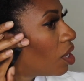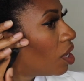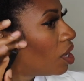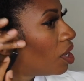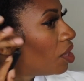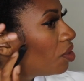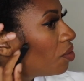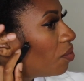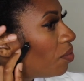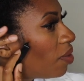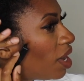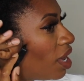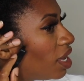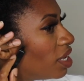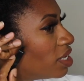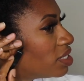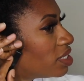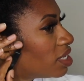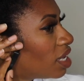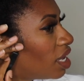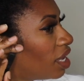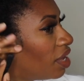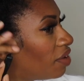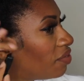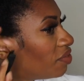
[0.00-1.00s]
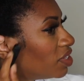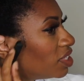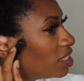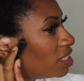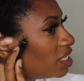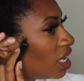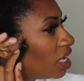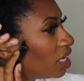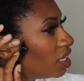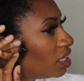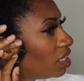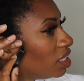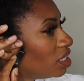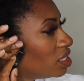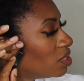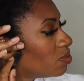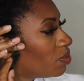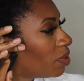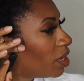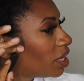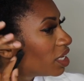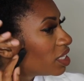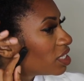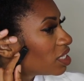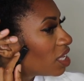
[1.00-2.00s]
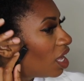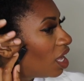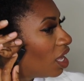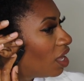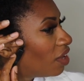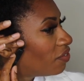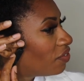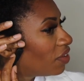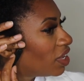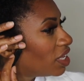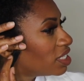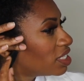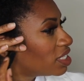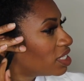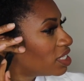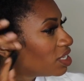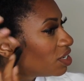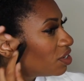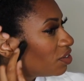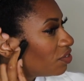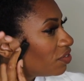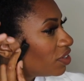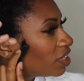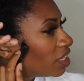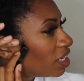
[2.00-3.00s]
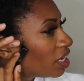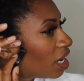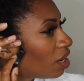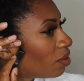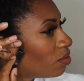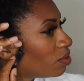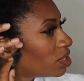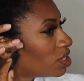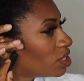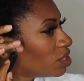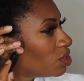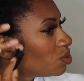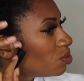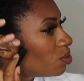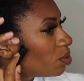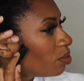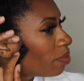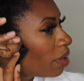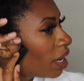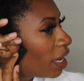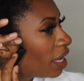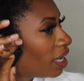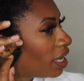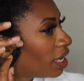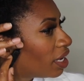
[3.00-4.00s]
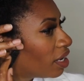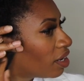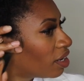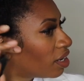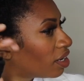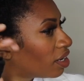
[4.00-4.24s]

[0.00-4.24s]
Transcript: otherwise, I'll have to take these wigs off and still figure out what to do with my hair.